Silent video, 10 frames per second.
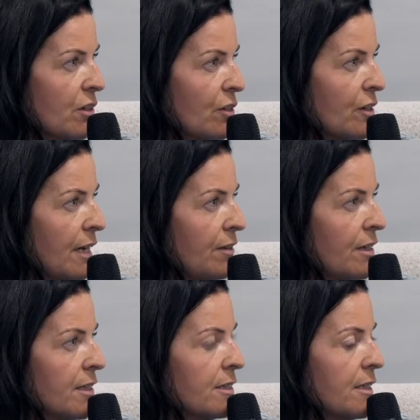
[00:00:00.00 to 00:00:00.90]
can look at
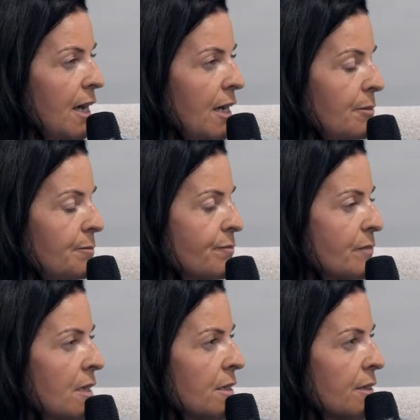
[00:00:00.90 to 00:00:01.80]
like
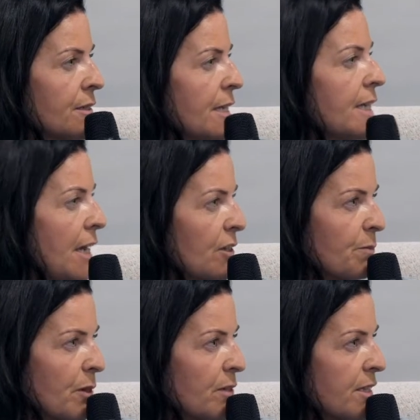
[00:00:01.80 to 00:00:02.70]
in-house
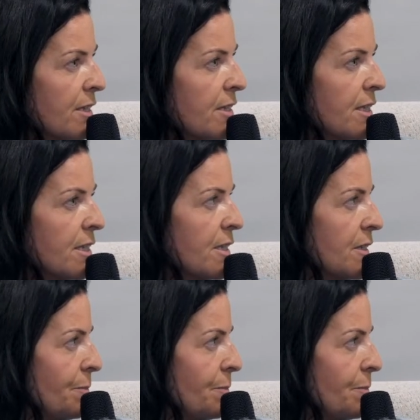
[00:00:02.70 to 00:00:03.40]
processes,